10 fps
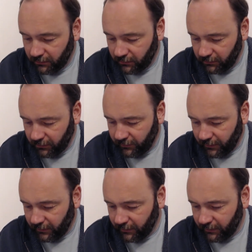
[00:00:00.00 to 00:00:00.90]
look at
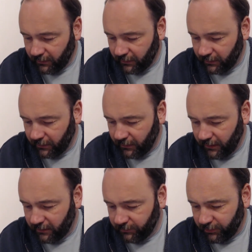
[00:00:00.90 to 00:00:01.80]
that.
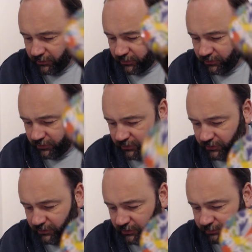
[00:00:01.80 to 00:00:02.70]
Oedipus.
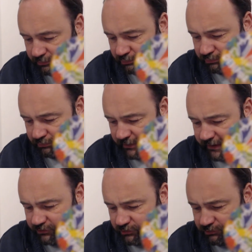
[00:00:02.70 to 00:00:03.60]
It's
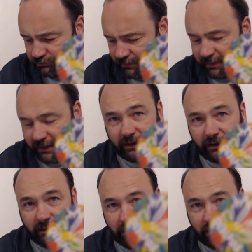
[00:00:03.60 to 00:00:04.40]
pretty trippy.